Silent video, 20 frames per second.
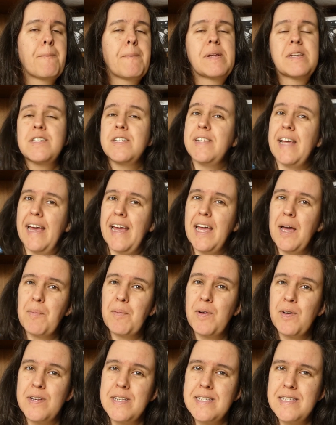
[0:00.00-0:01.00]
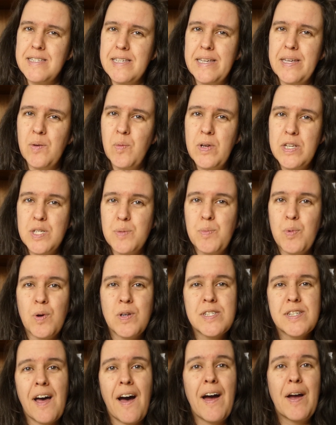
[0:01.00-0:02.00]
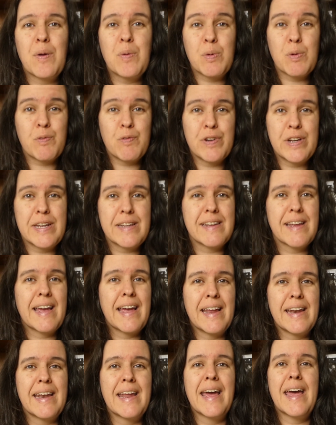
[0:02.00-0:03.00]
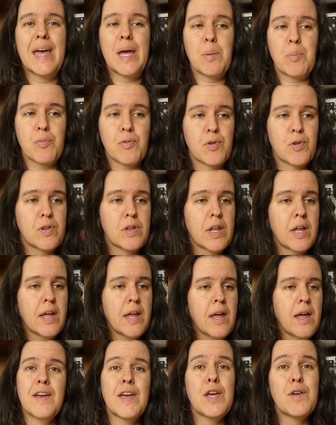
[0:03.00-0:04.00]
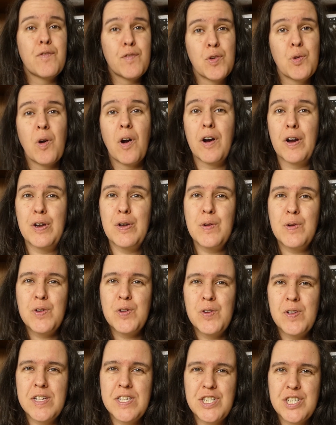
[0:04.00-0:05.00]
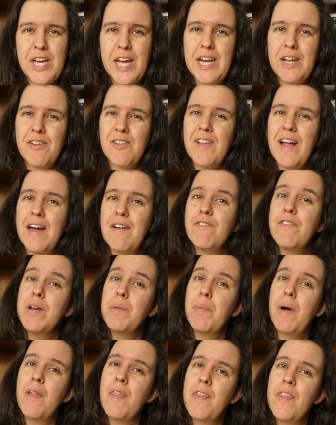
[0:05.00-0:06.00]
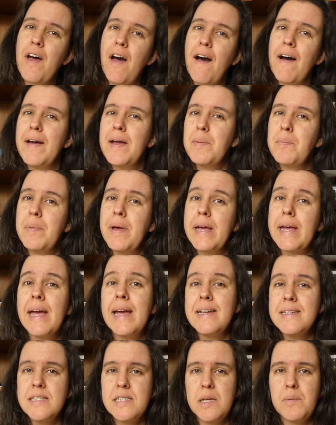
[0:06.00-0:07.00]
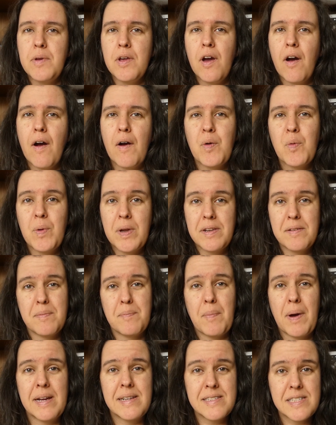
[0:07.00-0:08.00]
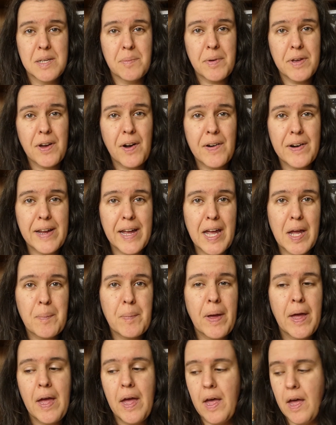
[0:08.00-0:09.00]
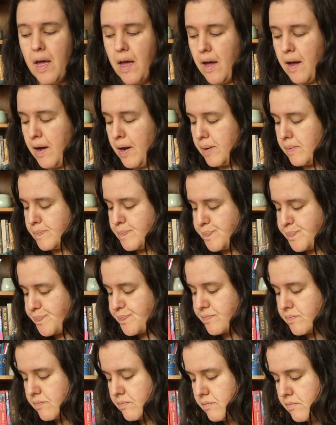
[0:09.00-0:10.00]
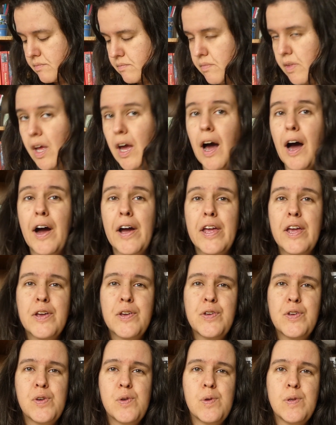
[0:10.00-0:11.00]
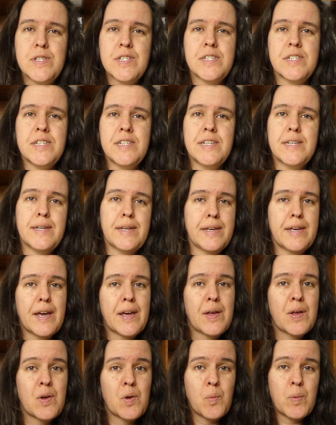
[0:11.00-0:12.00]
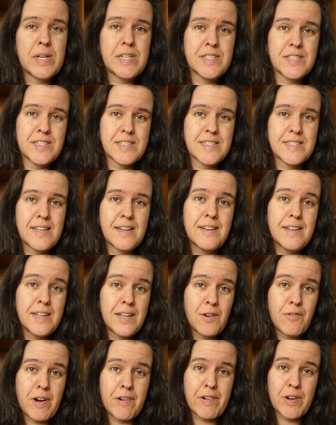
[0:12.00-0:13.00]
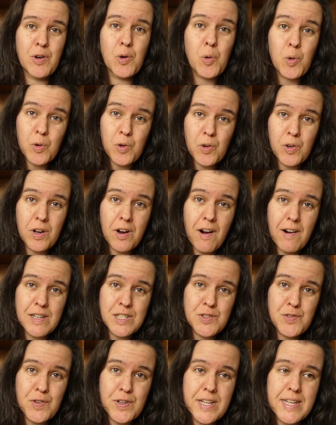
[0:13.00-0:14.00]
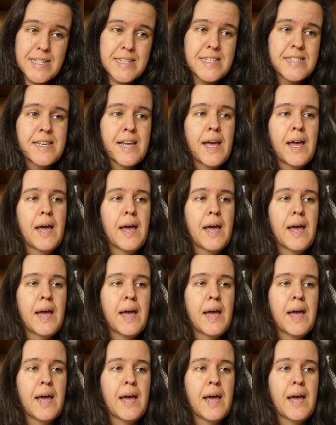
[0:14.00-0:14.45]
Today I'm going to see which books I will read in April. If you are new to this channel, every month I pick a TBR with my TBR game. I use the Witches Literary Oracle cards for this.